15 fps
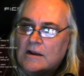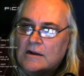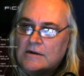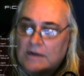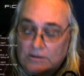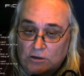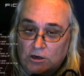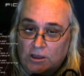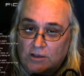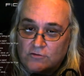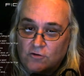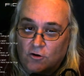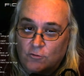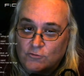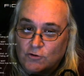Nonetheless,
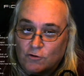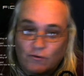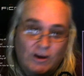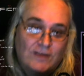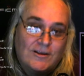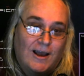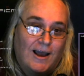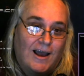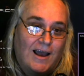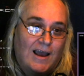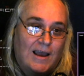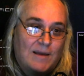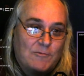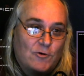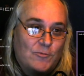always a great
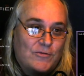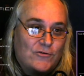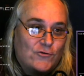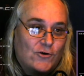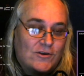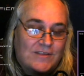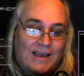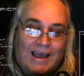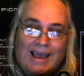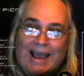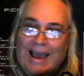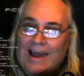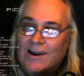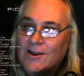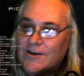time. Hope you enjoyed that.
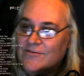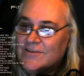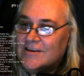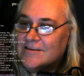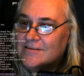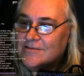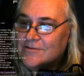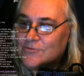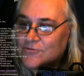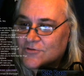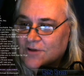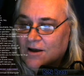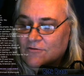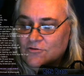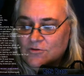I loved it.
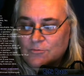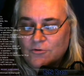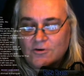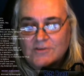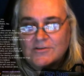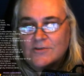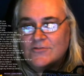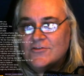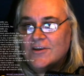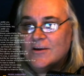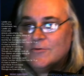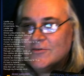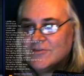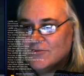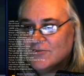Gustavo, the boys, outstanding
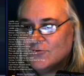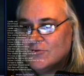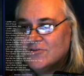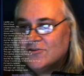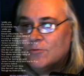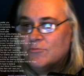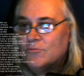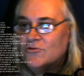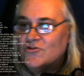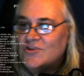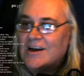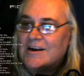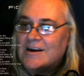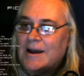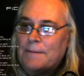once again. So it's
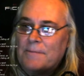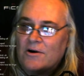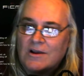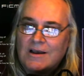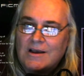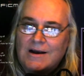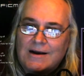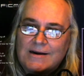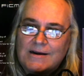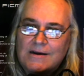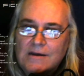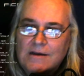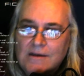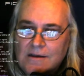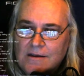Persiana Americana
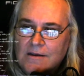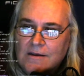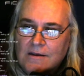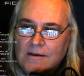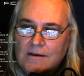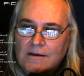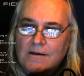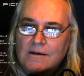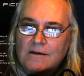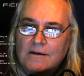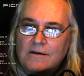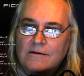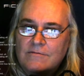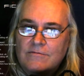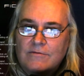
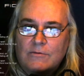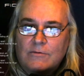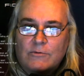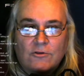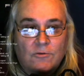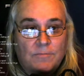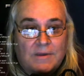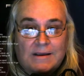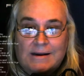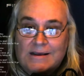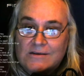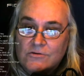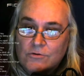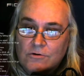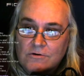from one of their big
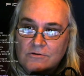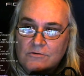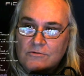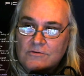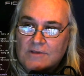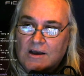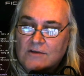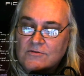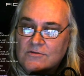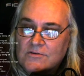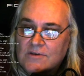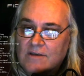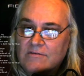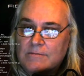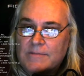last tours in
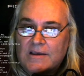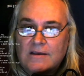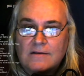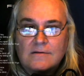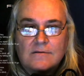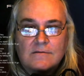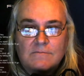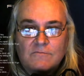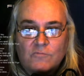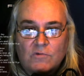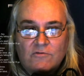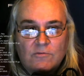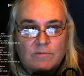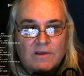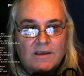2007, man.
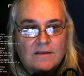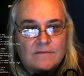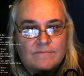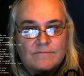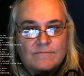River Plate.